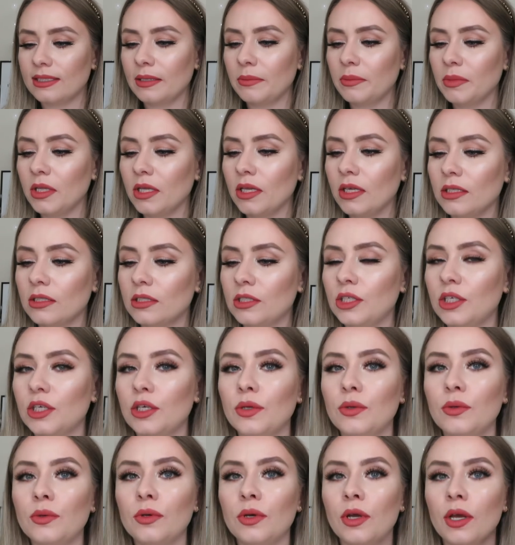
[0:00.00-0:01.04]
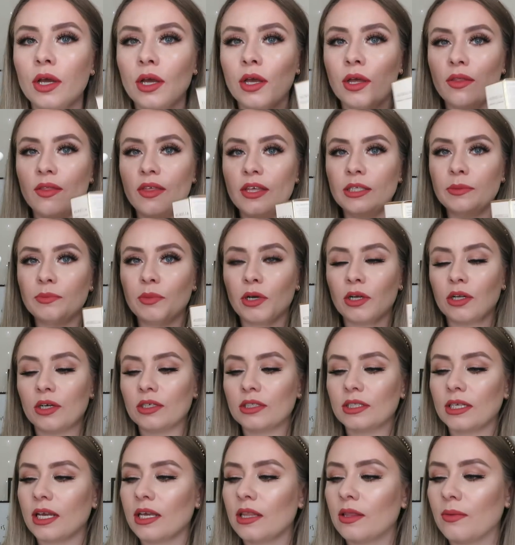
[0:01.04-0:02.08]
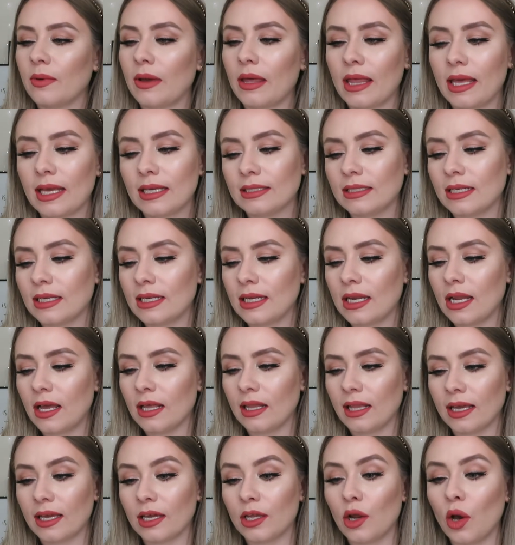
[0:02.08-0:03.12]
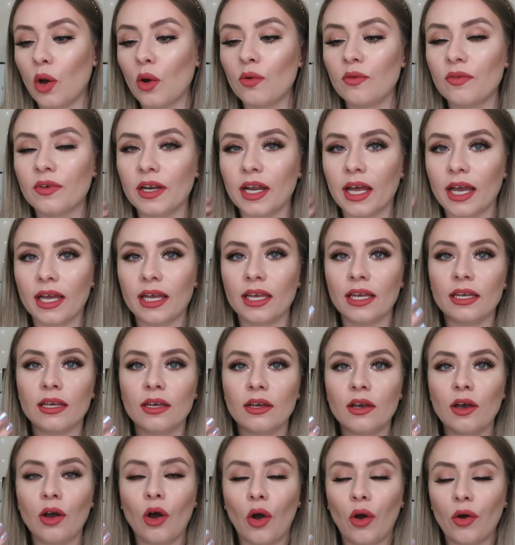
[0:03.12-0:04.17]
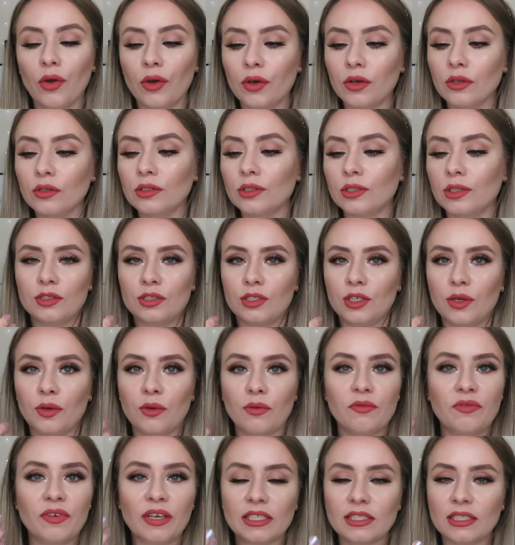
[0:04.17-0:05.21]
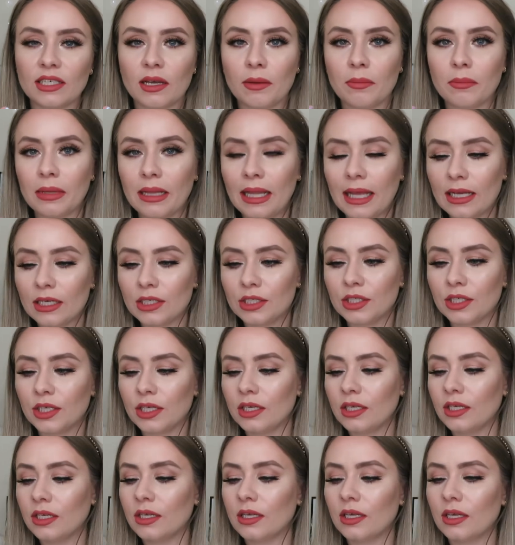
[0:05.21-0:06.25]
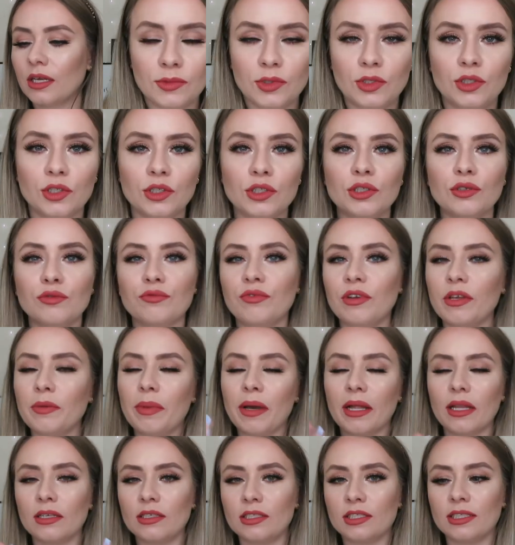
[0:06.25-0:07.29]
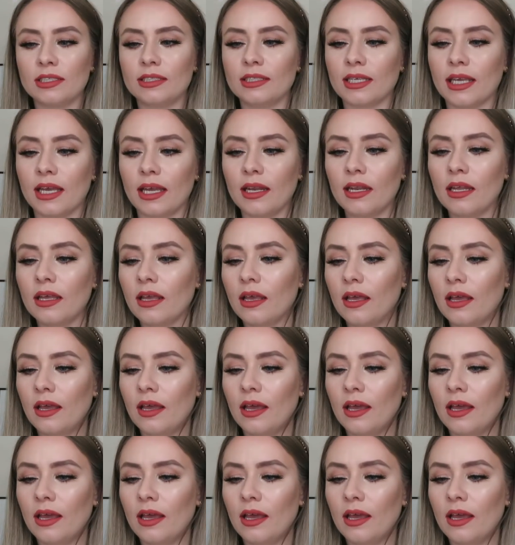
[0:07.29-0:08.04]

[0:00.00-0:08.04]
similar to this product in the way that it's an, like an overnight oil to fix the complexion, just rebalance your skin.